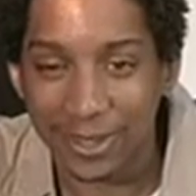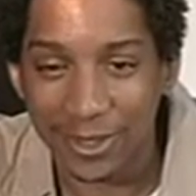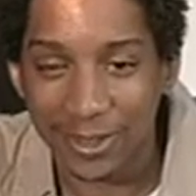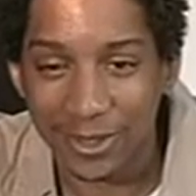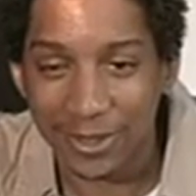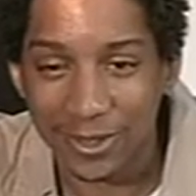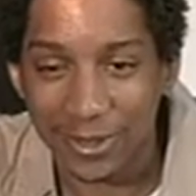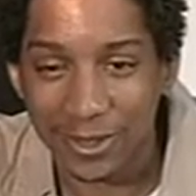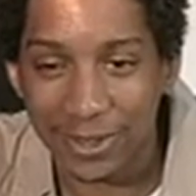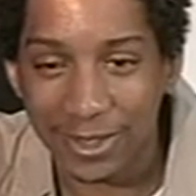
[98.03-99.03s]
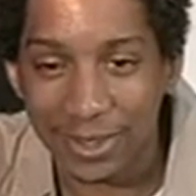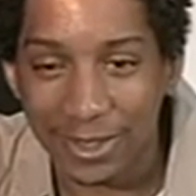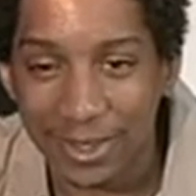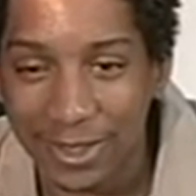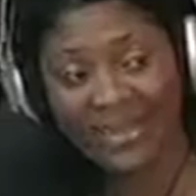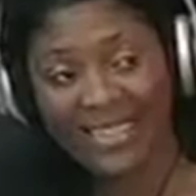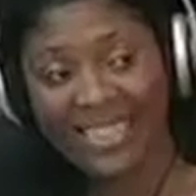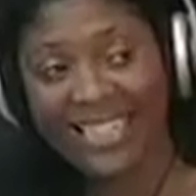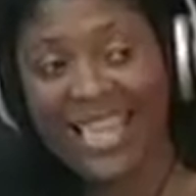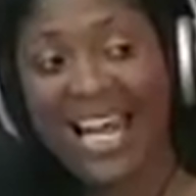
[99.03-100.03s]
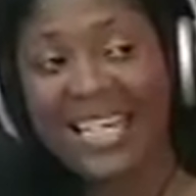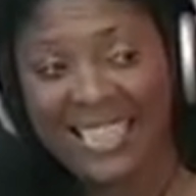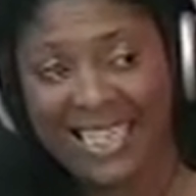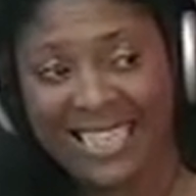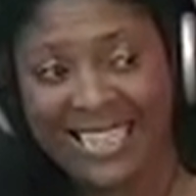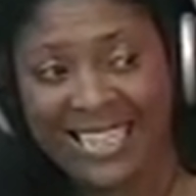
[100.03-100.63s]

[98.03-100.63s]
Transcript: I do. I just want to understand it.